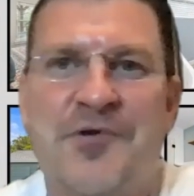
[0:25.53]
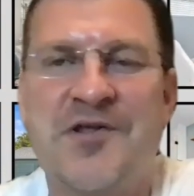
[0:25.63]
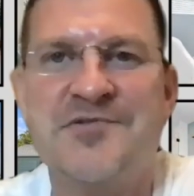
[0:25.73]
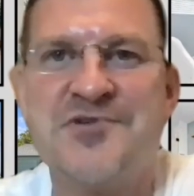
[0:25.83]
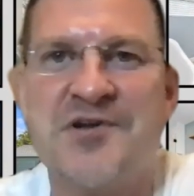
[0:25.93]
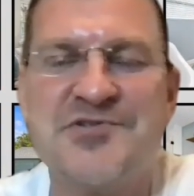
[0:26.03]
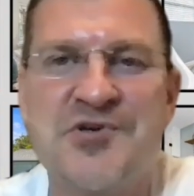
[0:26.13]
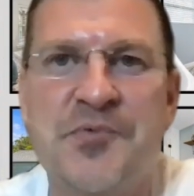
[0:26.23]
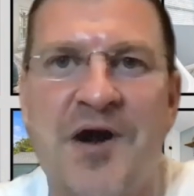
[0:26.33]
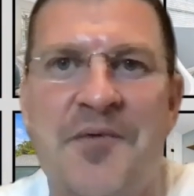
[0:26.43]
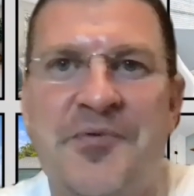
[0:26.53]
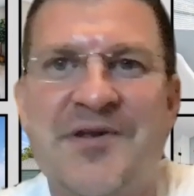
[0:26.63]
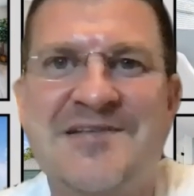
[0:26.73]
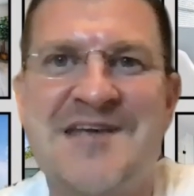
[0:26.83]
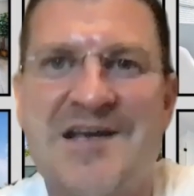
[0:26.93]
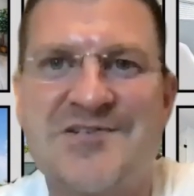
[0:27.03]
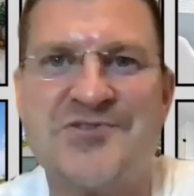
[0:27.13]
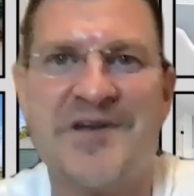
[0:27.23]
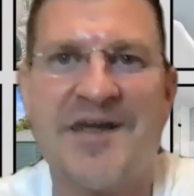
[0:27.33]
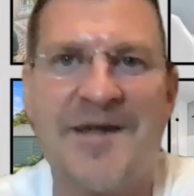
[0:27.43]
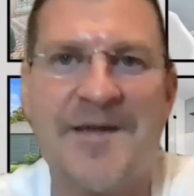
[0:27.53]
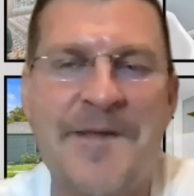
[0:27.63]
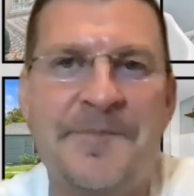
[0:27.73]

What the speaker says: Closed on 2 properties yesterday